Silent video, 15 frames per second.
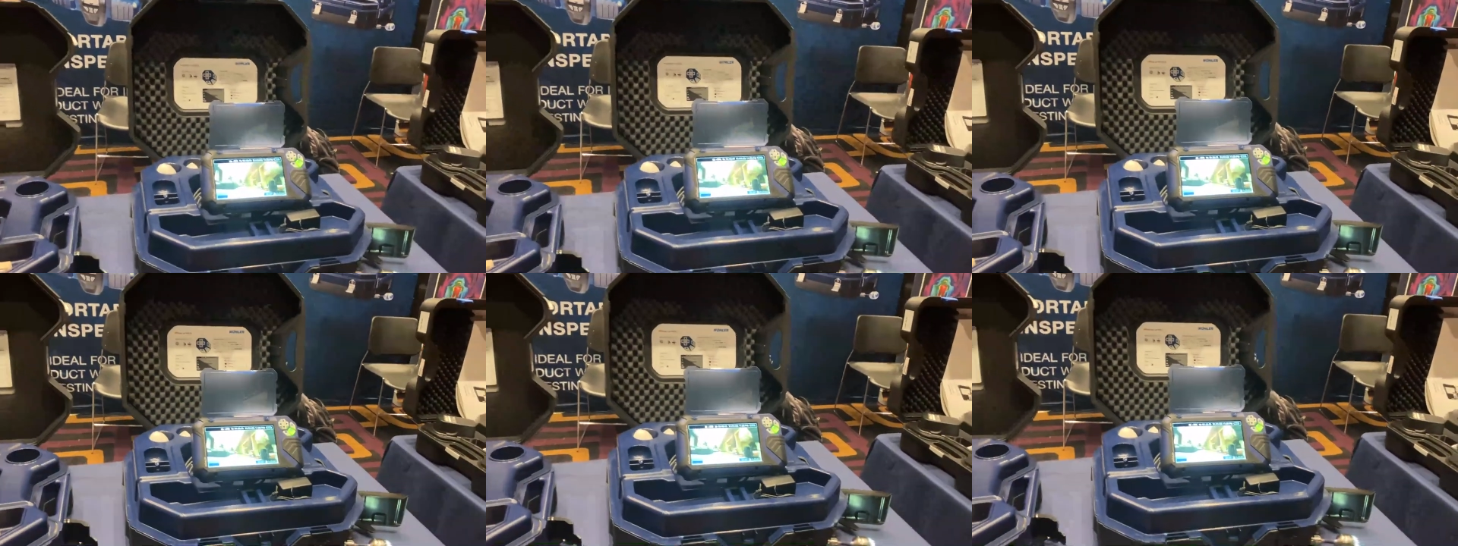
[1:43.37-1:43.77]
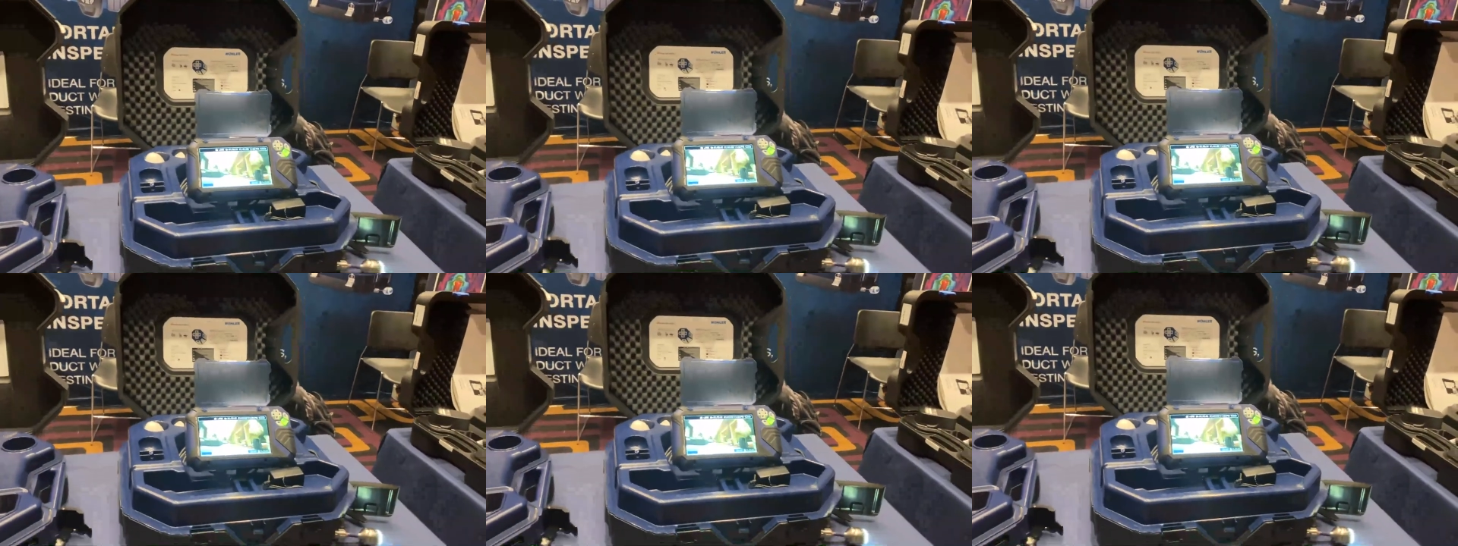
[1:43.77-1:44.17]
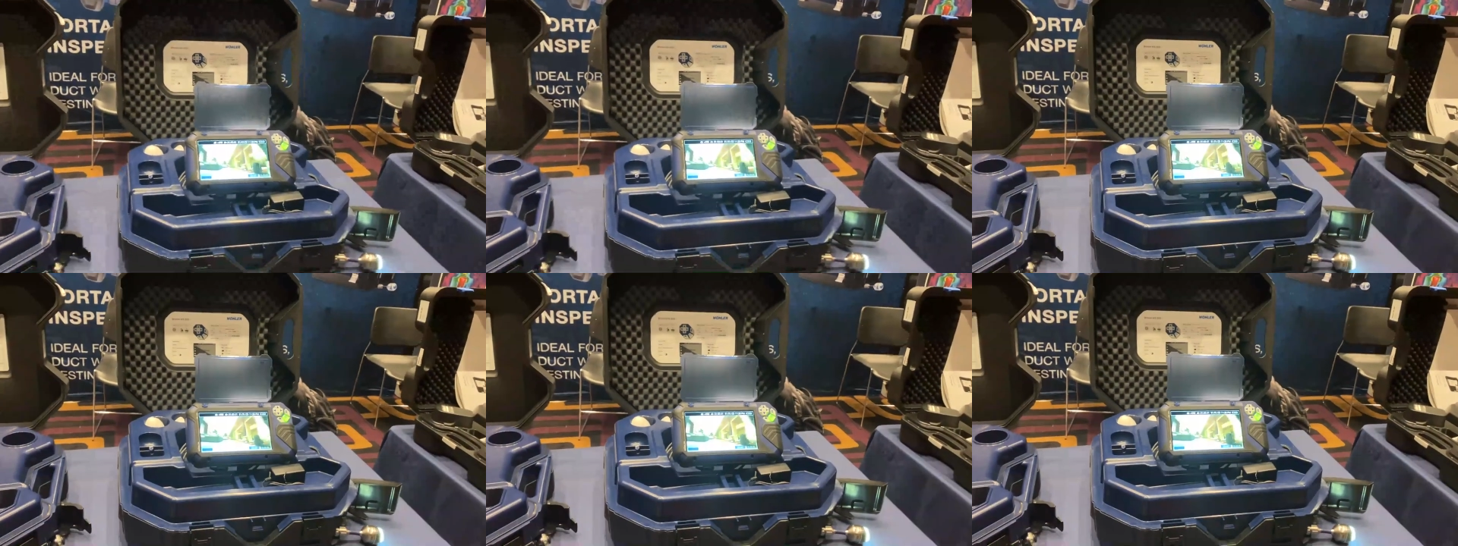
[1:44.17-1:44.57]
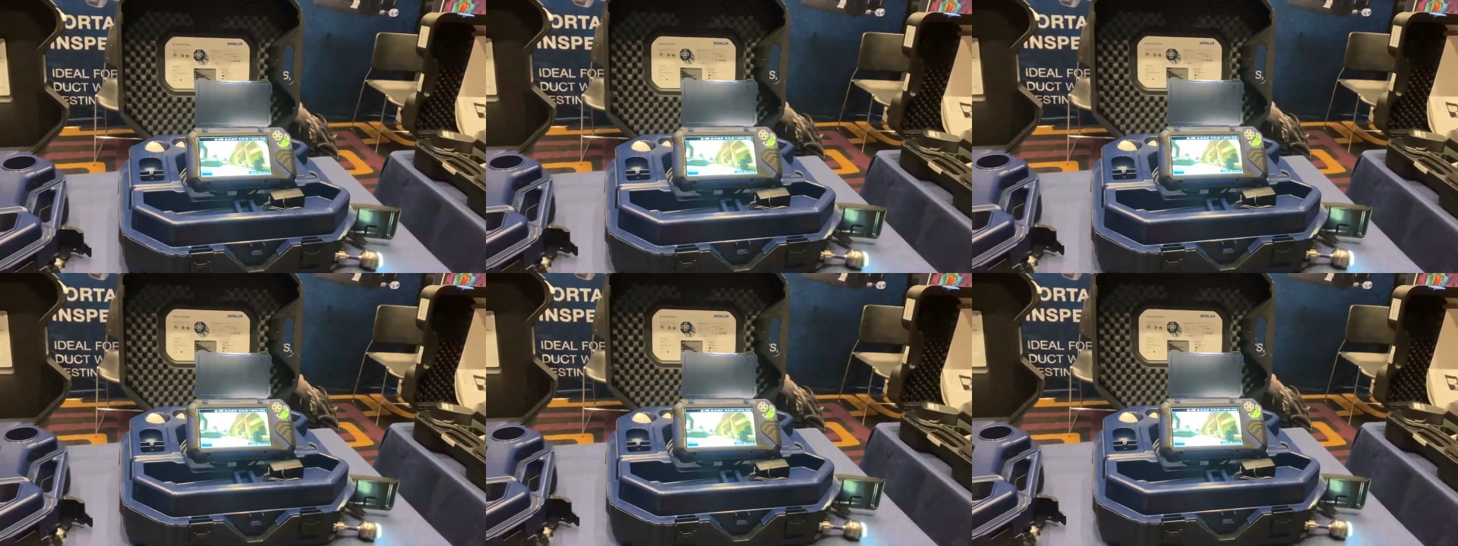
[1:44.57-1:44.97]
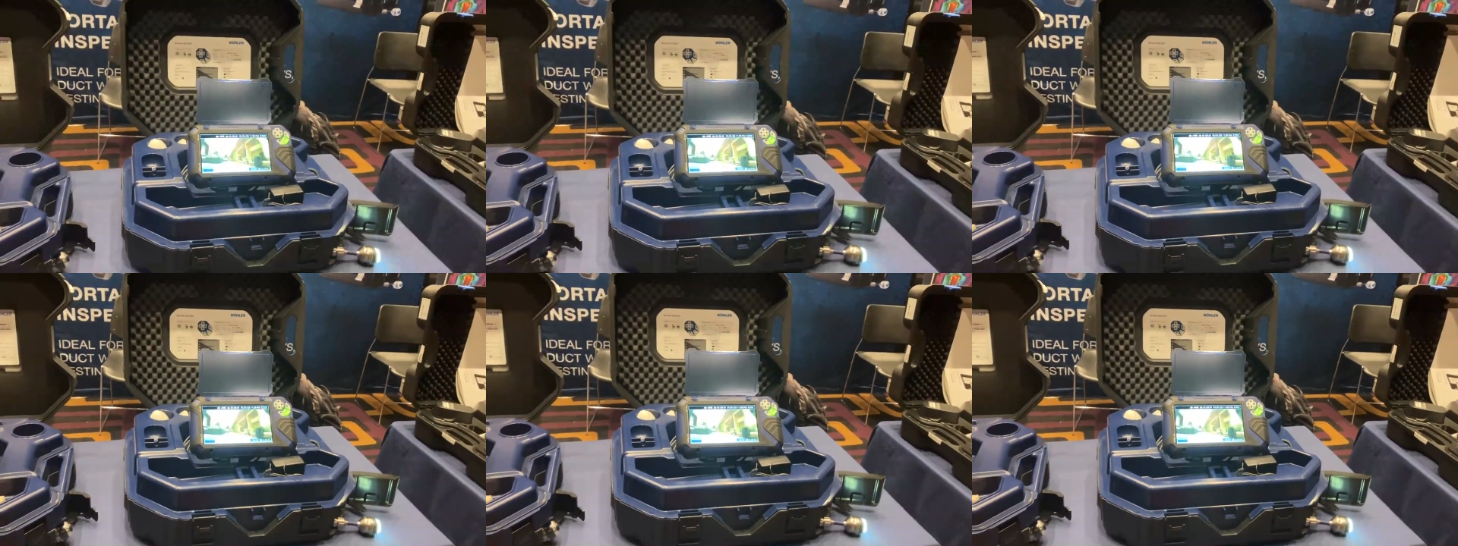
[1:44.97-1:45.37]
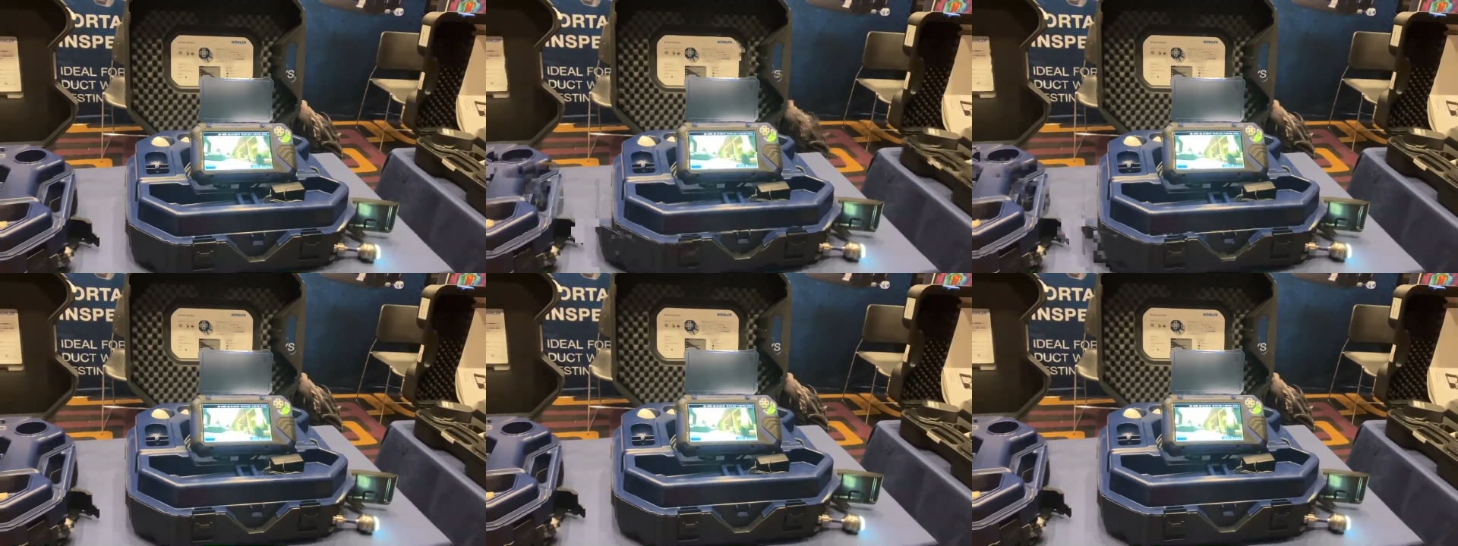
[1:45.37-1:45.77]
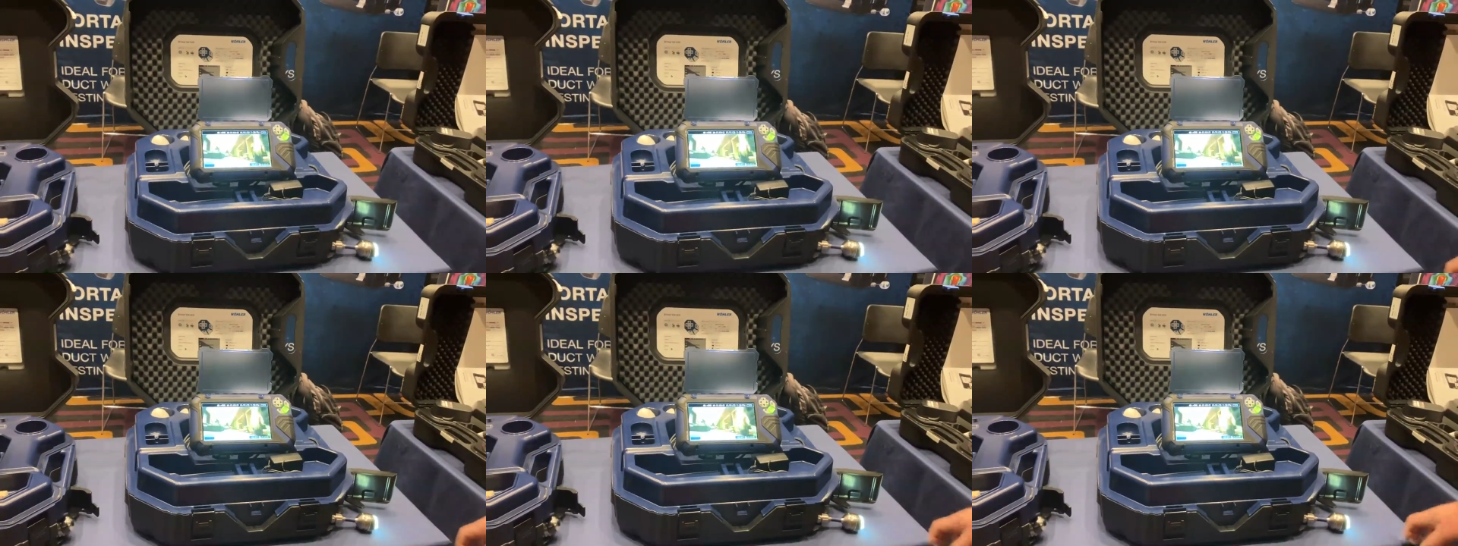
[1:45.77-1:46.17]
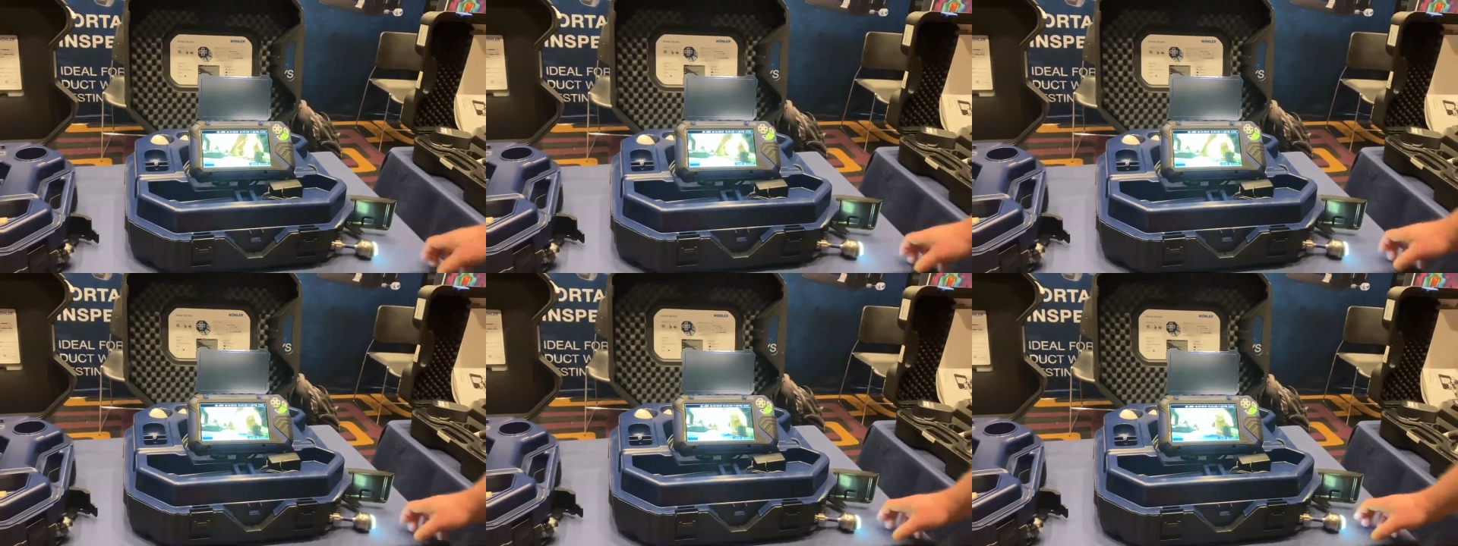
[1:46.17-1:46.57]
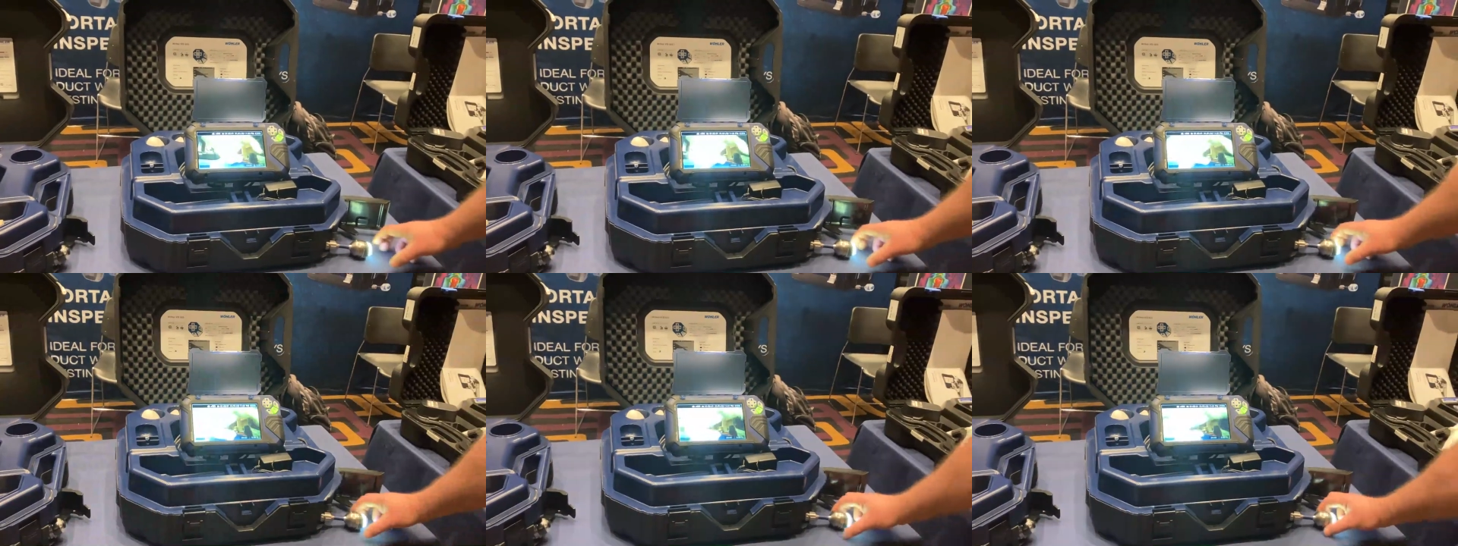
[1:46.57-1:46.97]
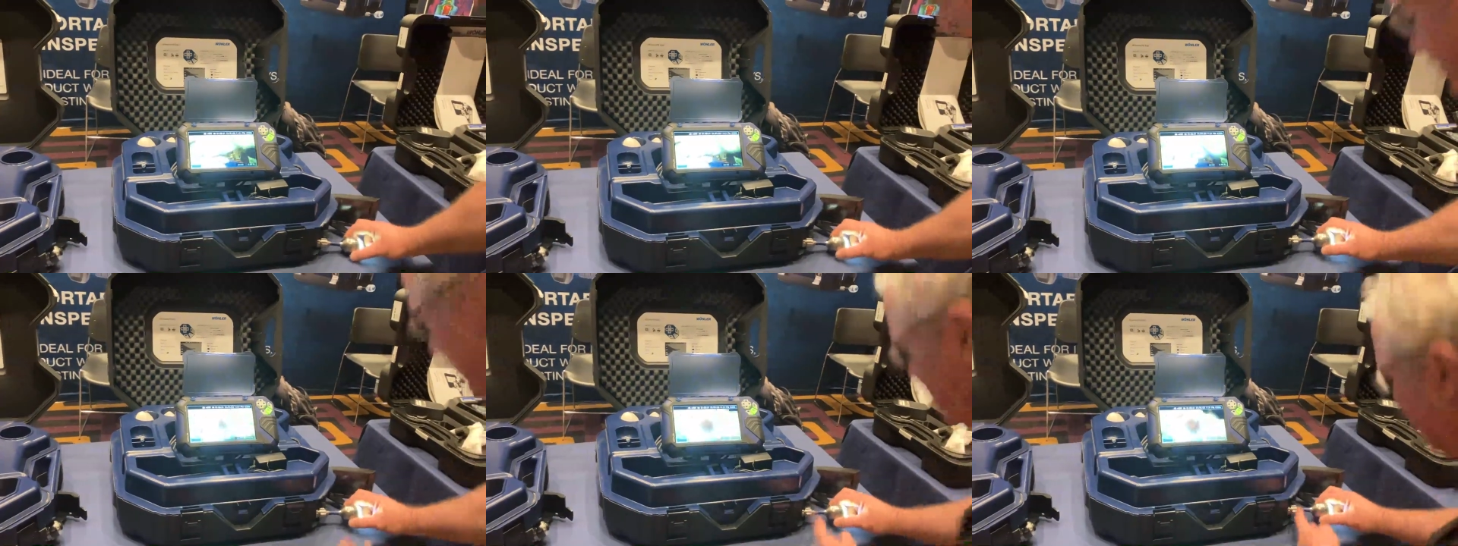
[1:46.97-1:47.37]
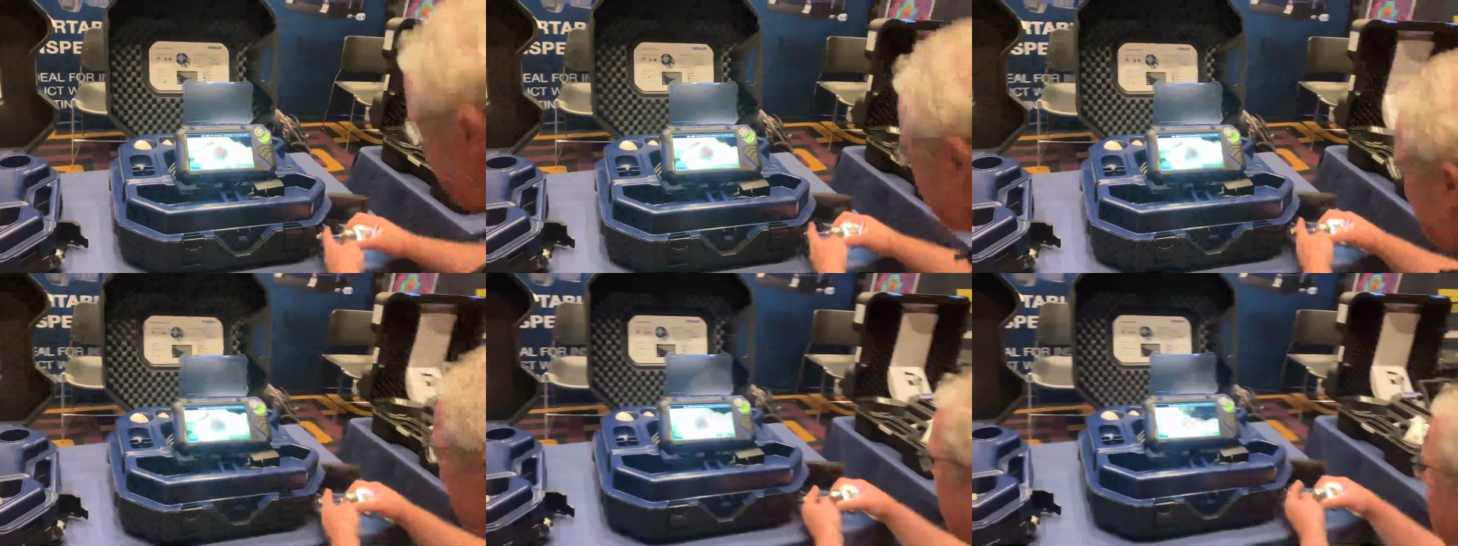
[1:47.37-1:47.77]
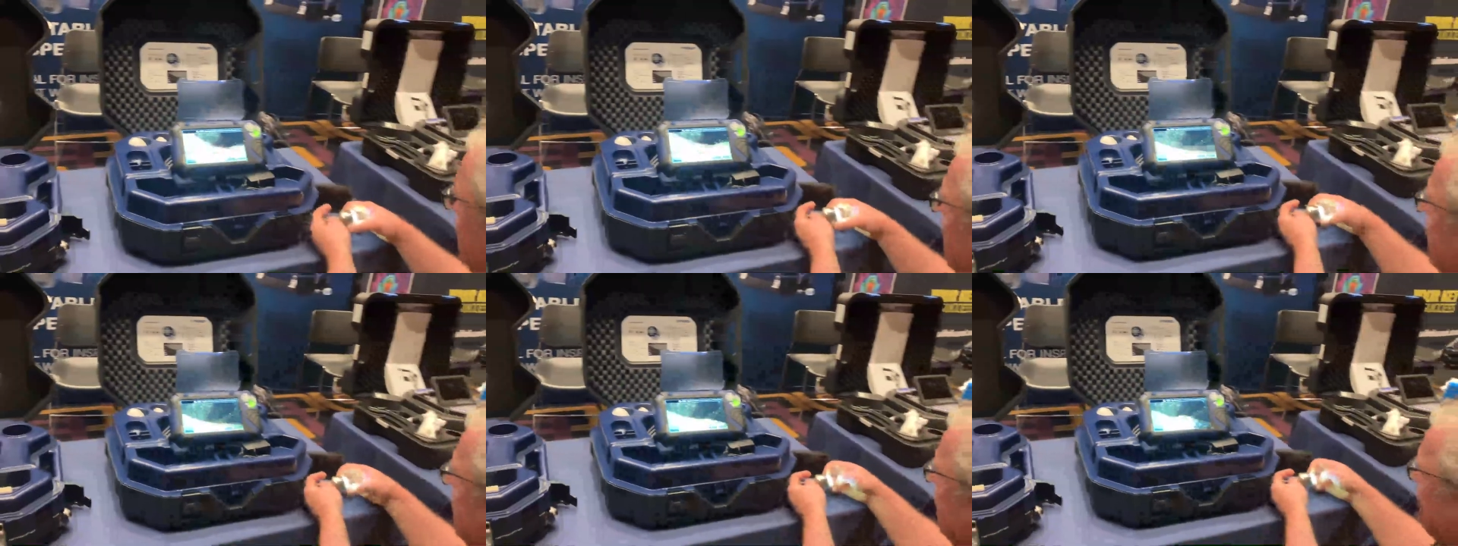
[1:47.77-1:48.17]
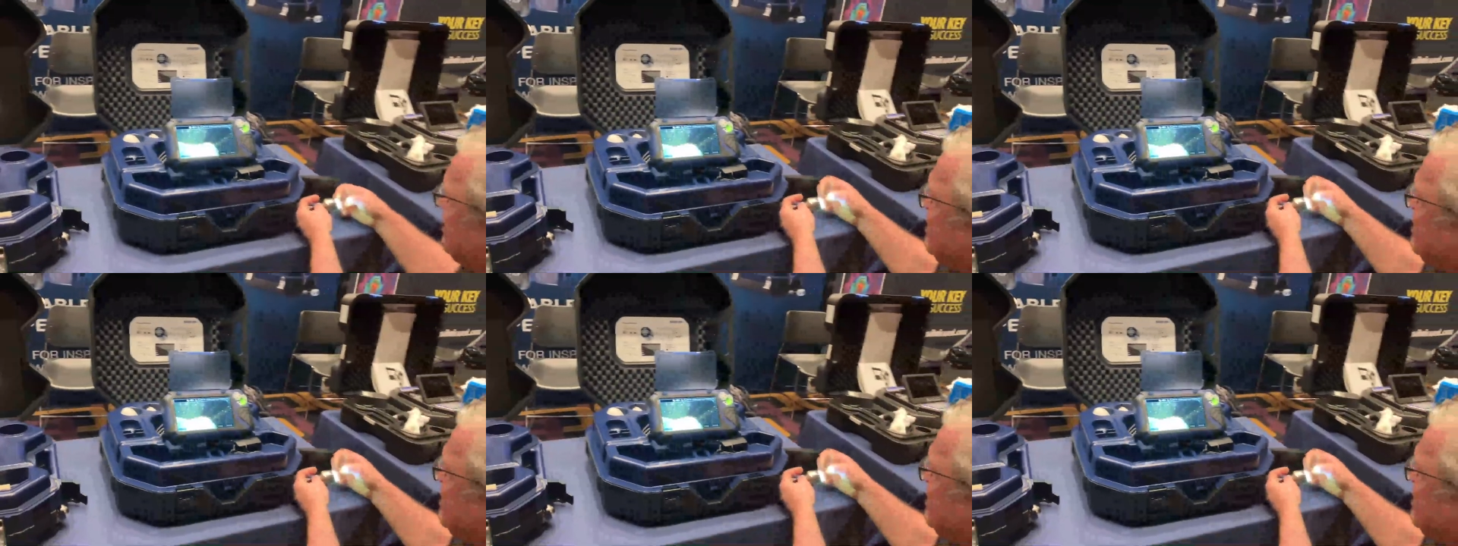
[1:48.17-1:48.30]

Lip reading: No face is visible, so there are no lips to read.